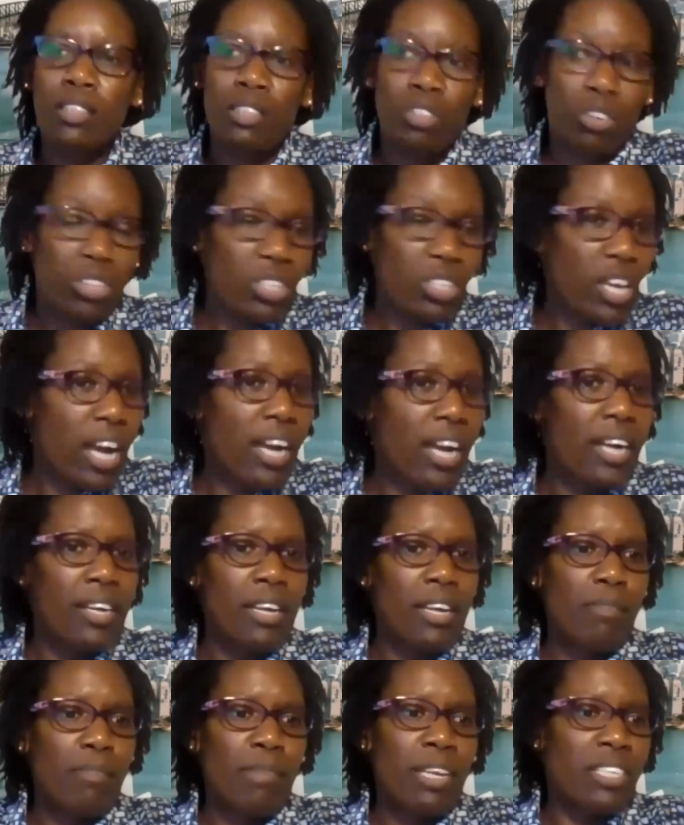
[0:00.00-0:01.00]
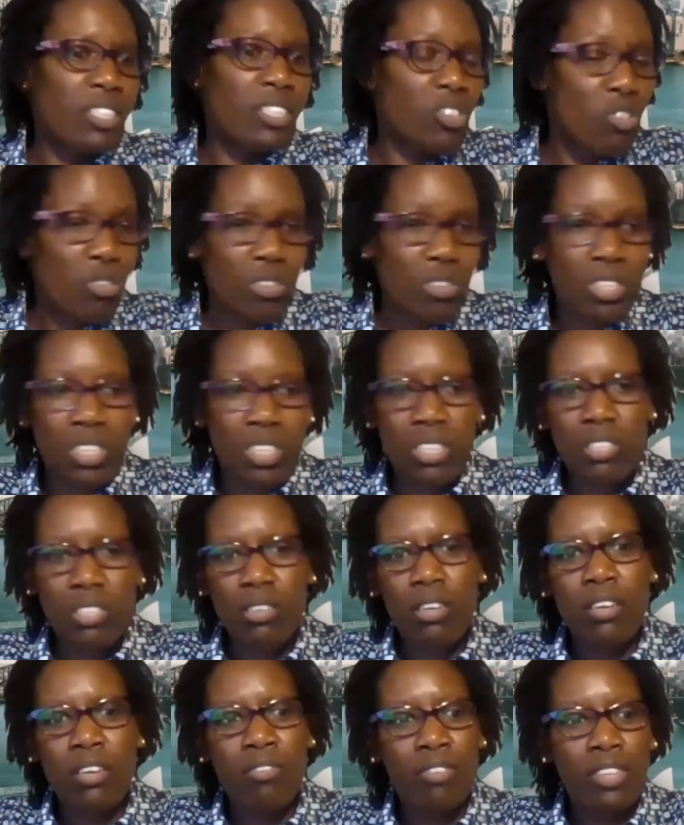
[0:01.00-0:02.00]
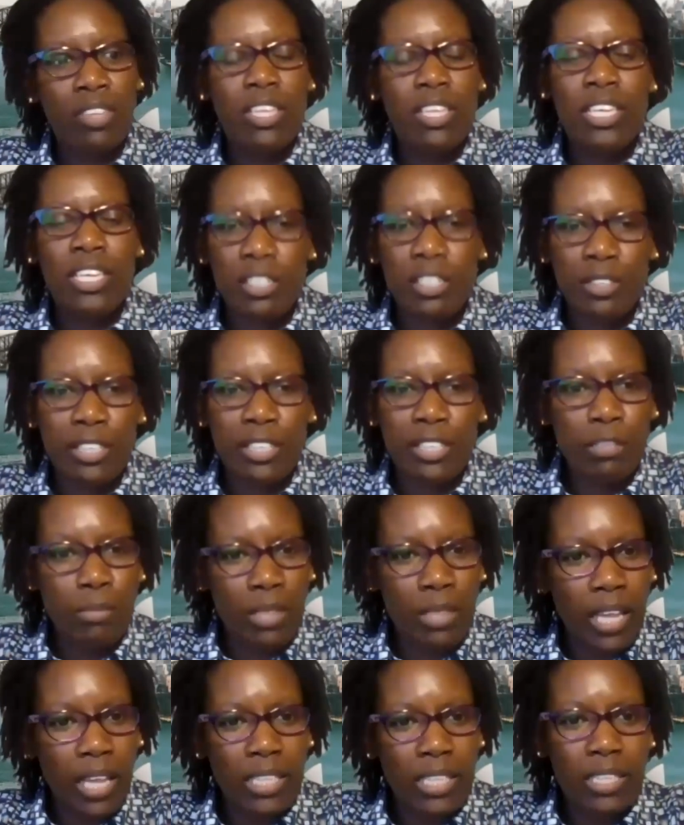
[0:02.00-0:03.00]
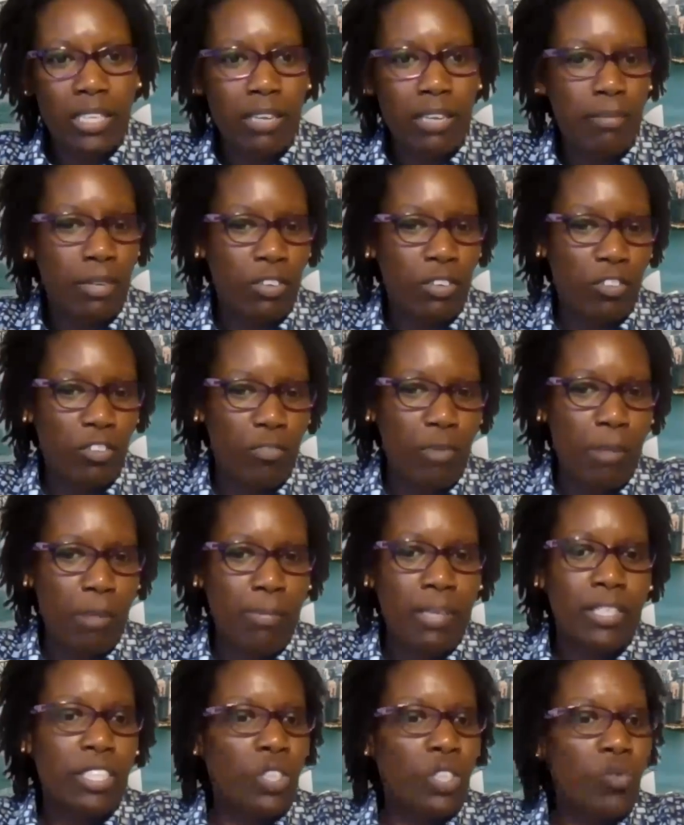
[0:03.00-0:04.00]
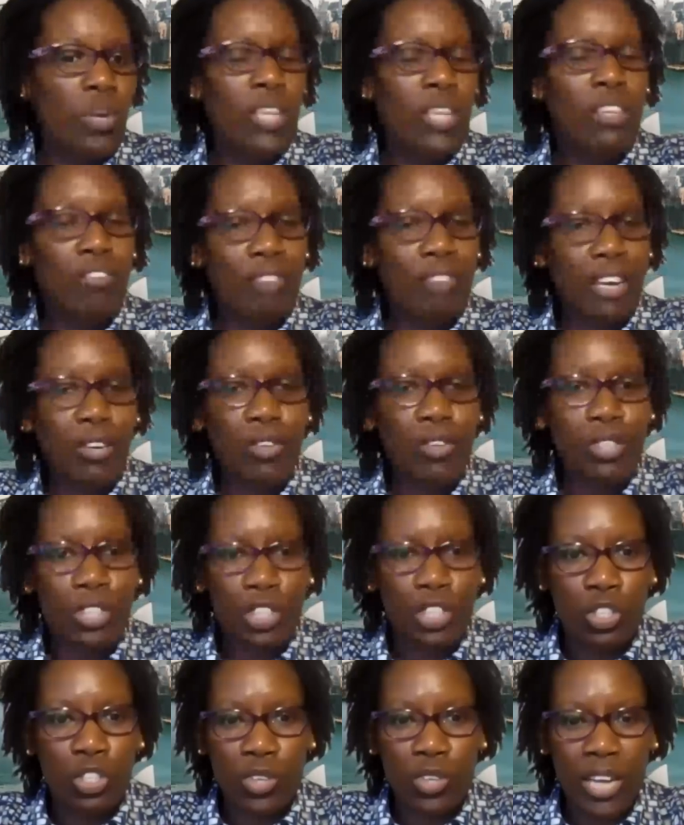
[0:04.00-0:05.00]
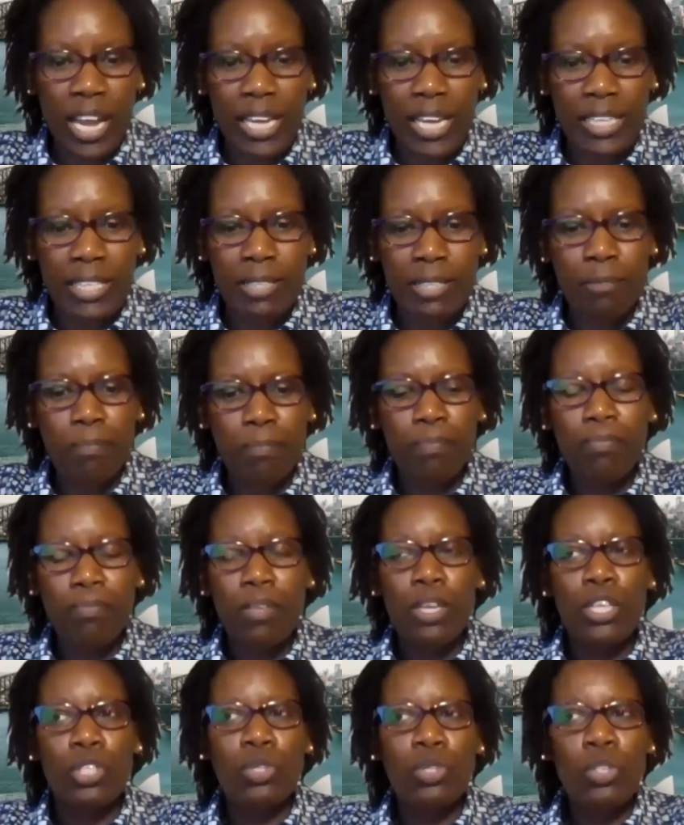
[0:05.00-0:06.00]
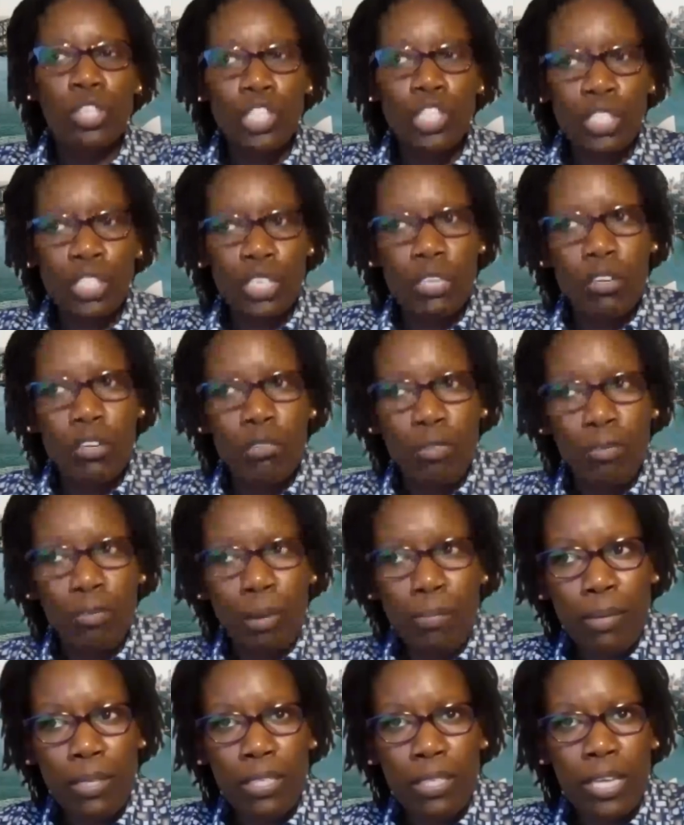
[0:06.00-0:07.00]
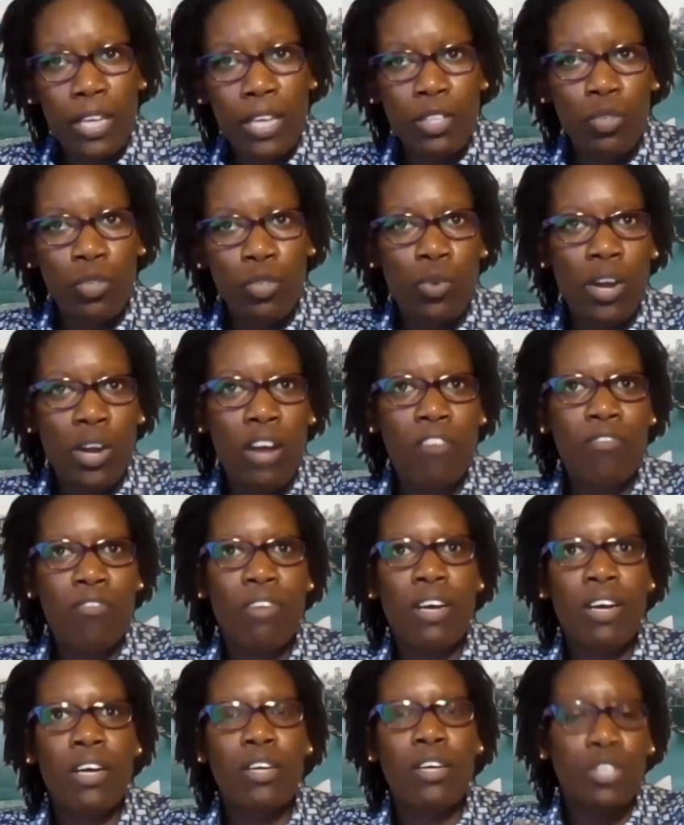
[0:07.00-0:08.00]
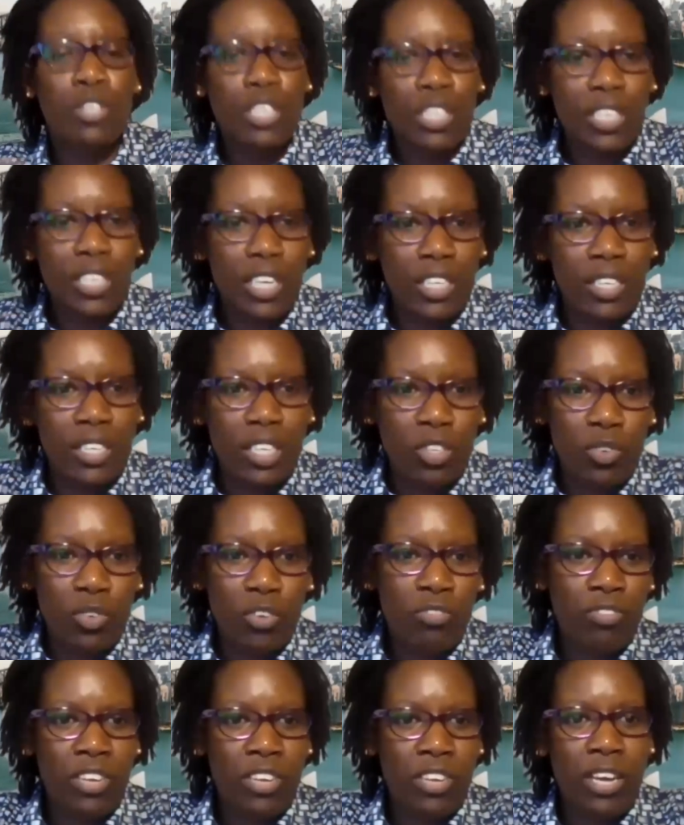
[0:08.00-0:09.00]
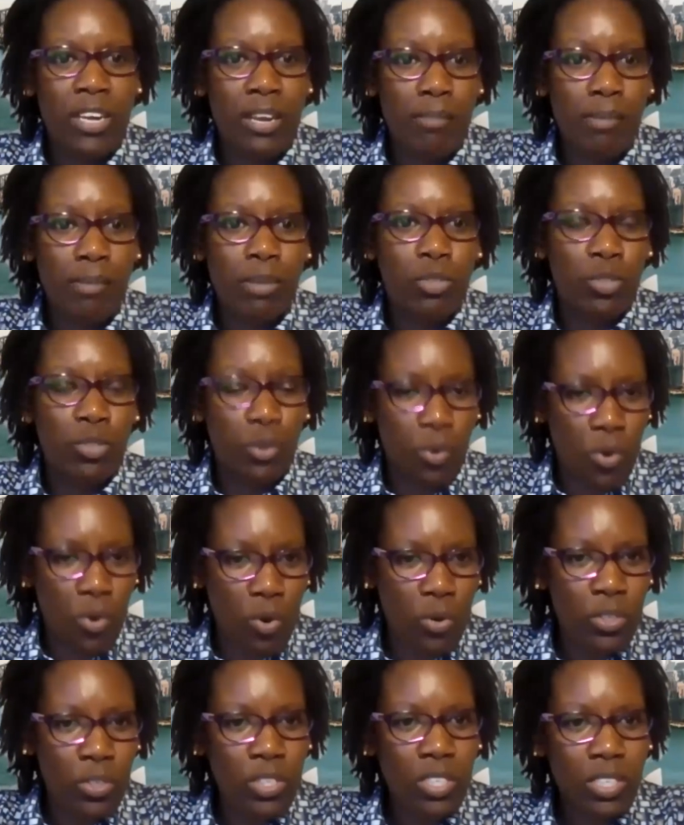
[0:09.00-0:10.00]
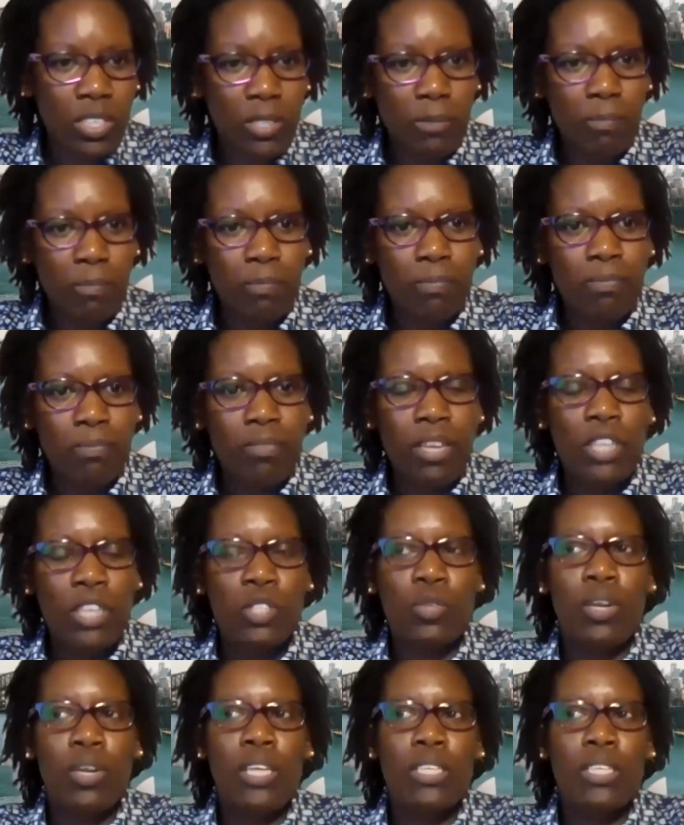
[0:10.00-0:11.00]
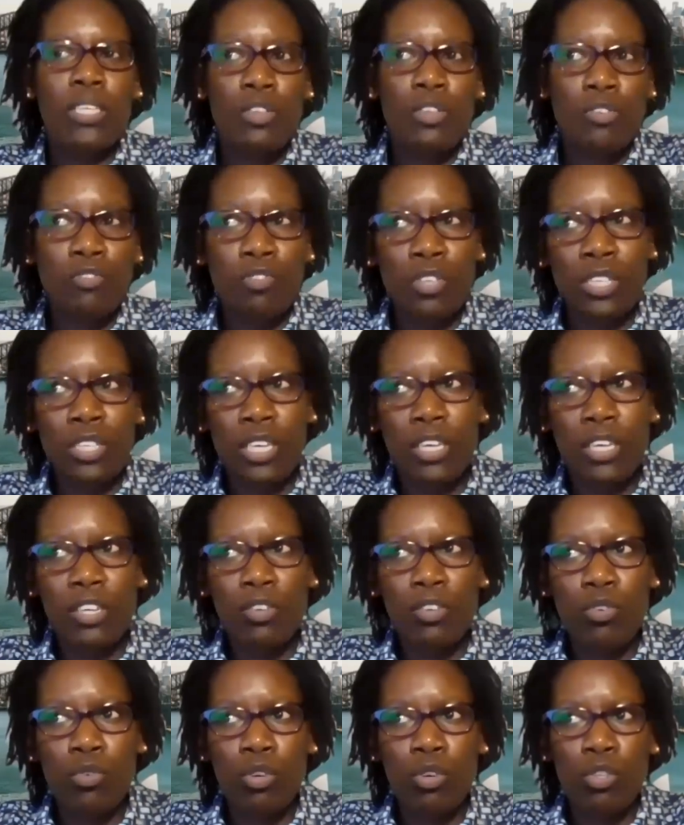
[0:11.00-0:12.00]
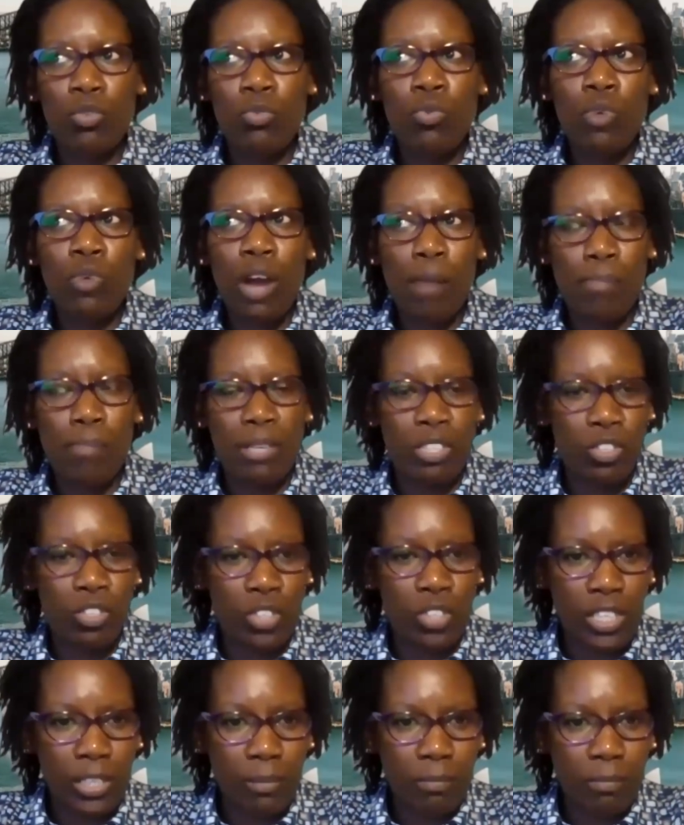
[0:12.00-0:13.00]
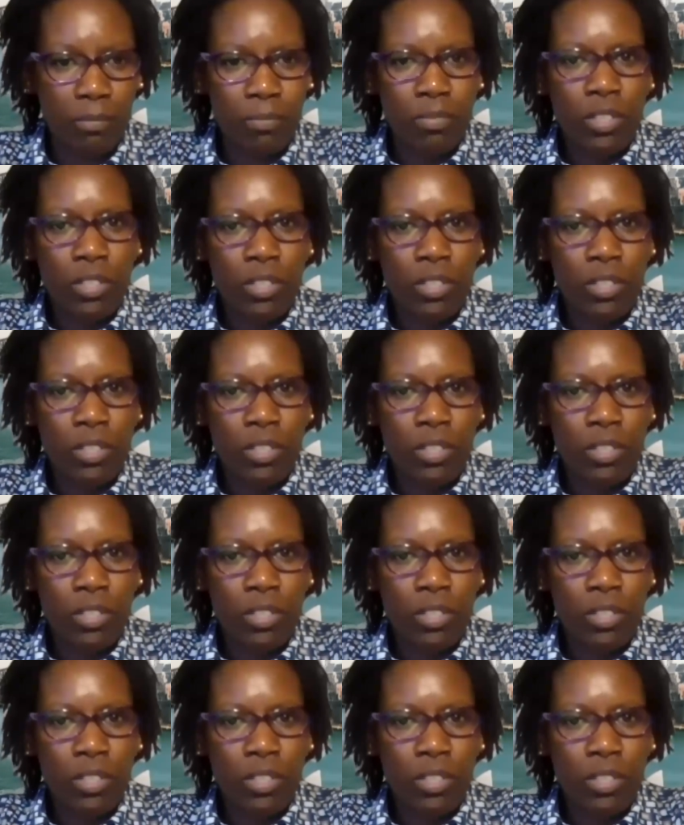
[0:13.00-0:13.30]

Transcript: Not academics, not every, it'll just be that statement of purpose is where the final decision lies. So this statement of purpose has to cover research that you have done about your course. So let's say you've decided you're going to do carpentry.